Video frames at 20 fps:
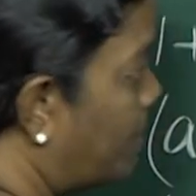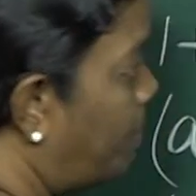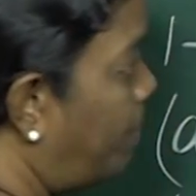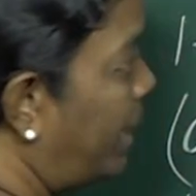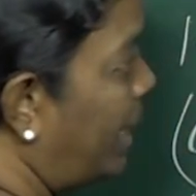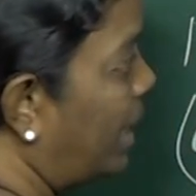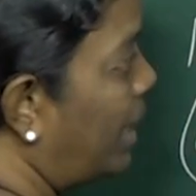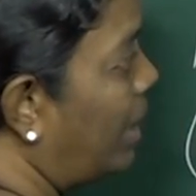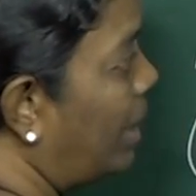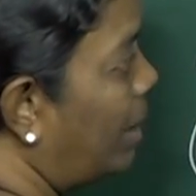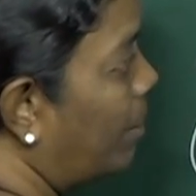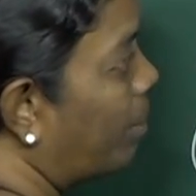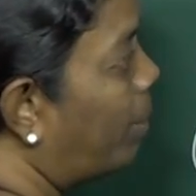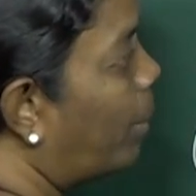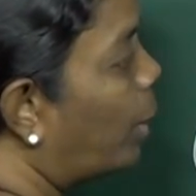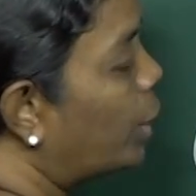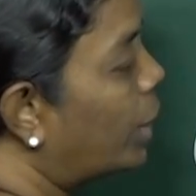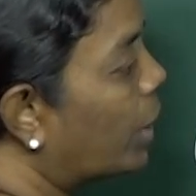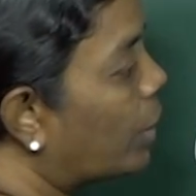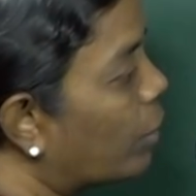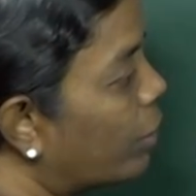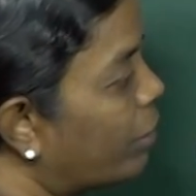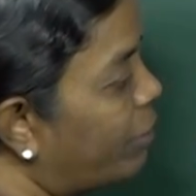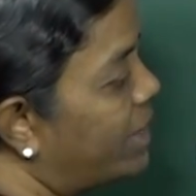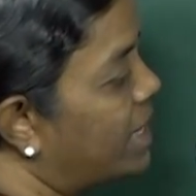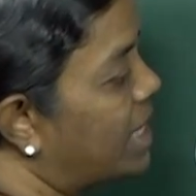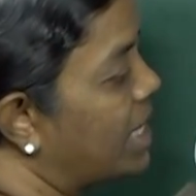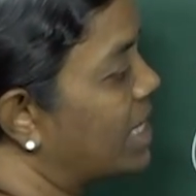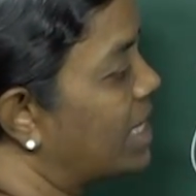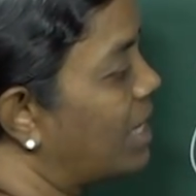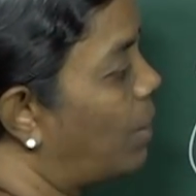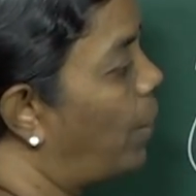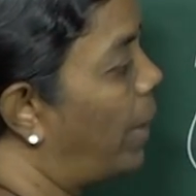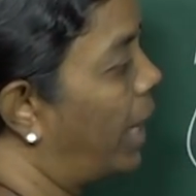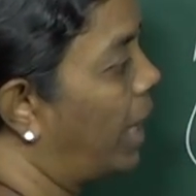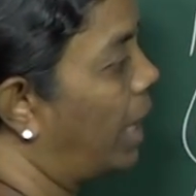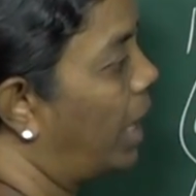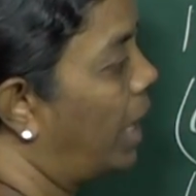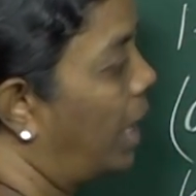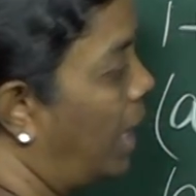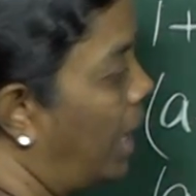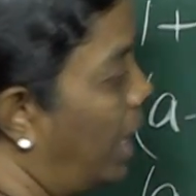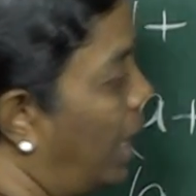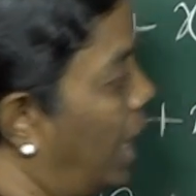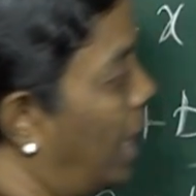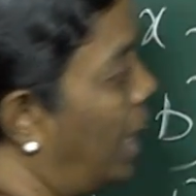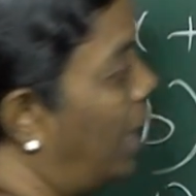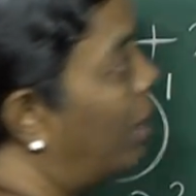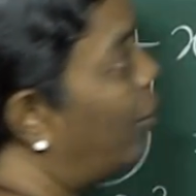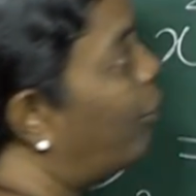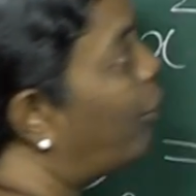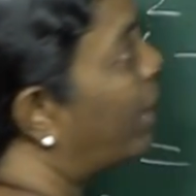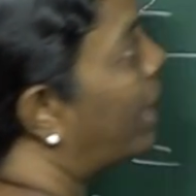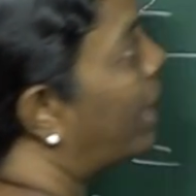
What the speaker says: b, both the coefficients are 1. For